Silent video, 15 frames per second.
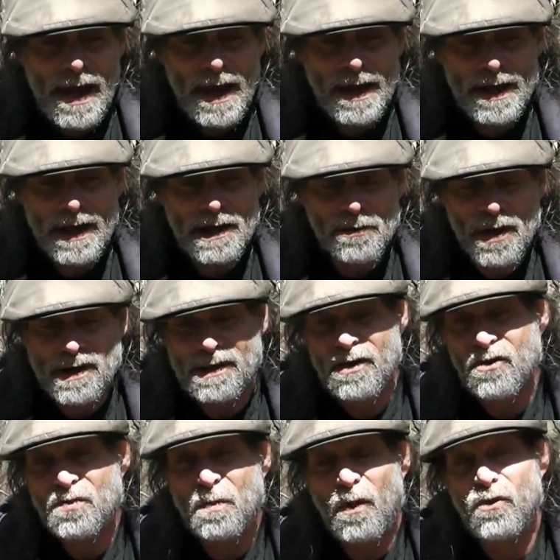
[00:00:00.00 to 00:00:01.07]
At any rate,
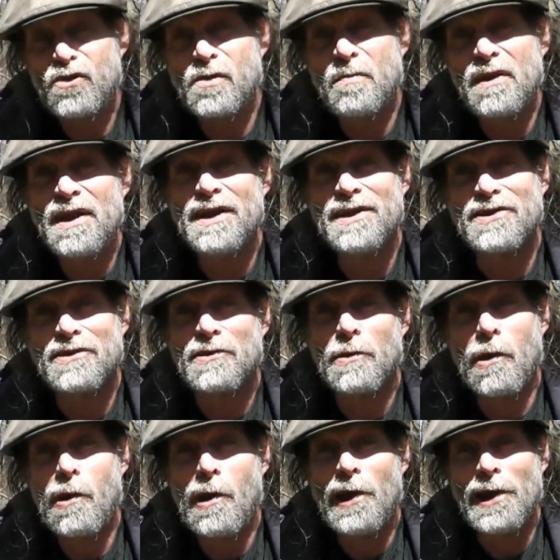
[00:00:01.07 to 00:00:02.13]
they're supposed to be
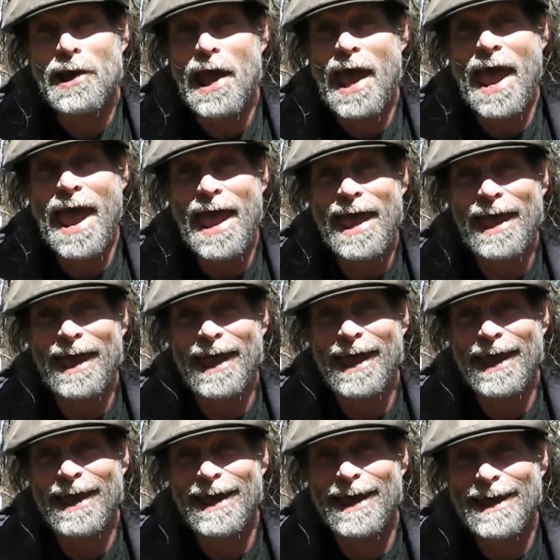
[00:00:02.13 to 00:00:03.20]
destroyed.
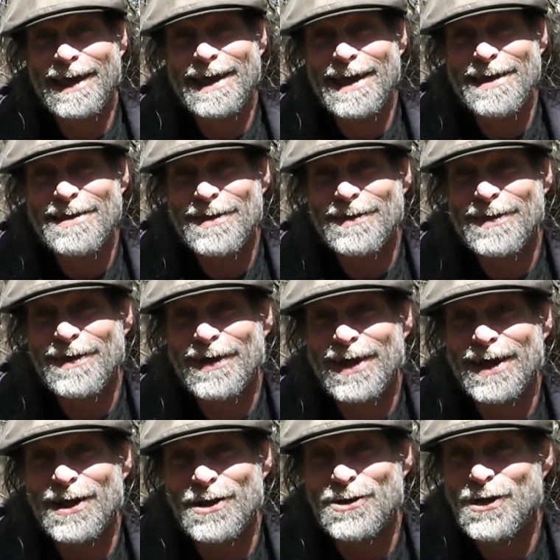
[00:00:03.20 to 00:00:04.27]
Either they're
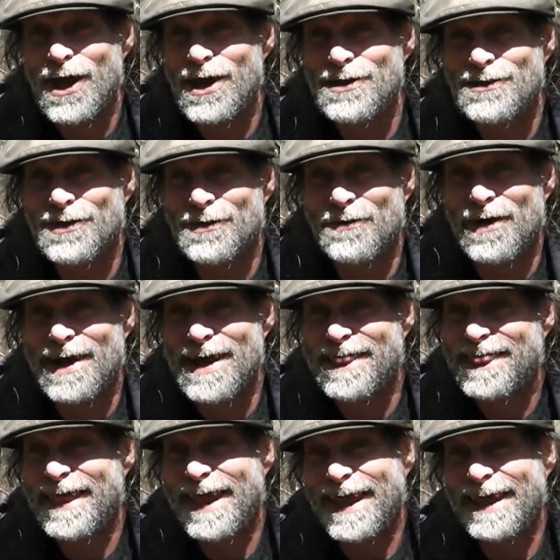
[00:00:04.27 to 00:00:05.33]
going to change their way of
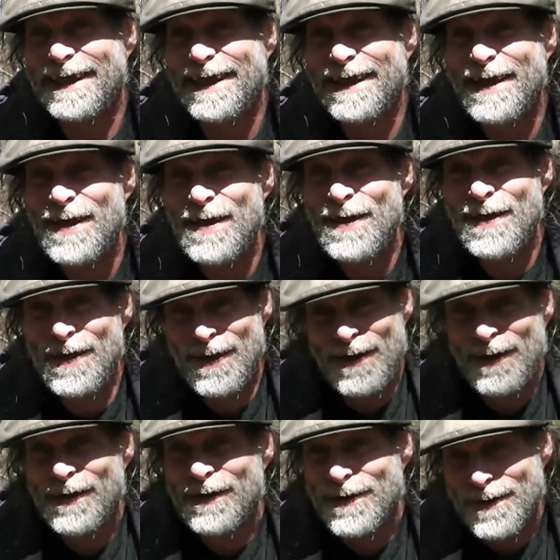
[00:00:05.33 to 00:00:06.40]
thinking
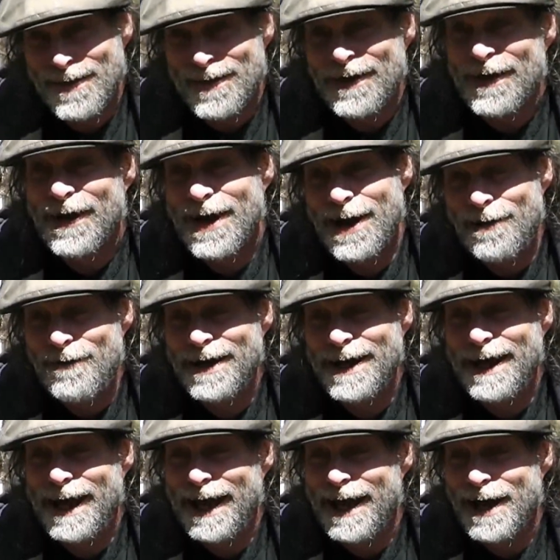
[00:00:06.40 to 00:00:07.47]
or they're
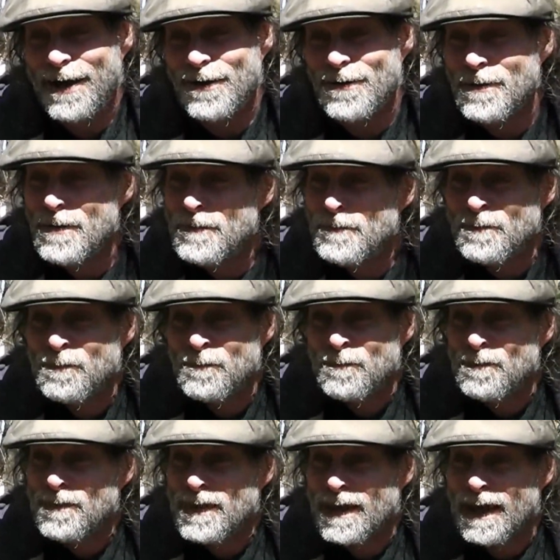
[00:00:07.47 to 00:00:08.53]
going down.
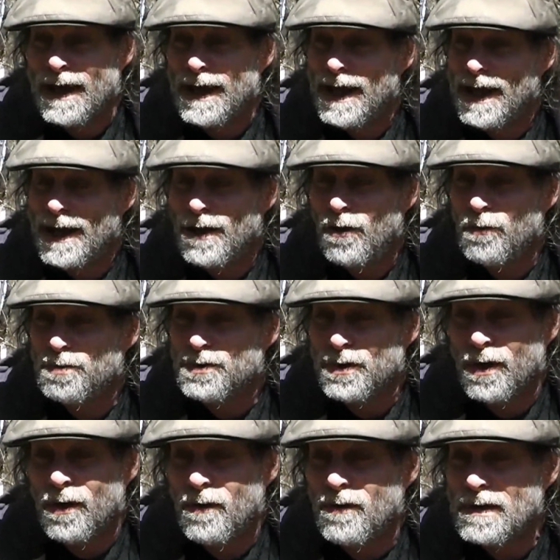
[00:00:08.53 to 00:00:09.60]
And I hope
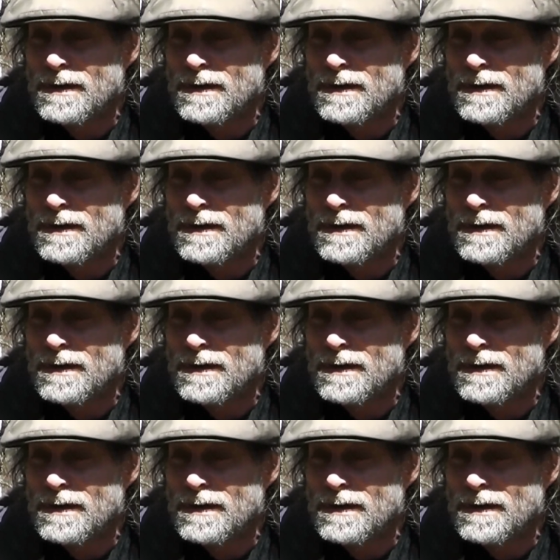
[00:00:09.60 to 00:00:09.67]
so.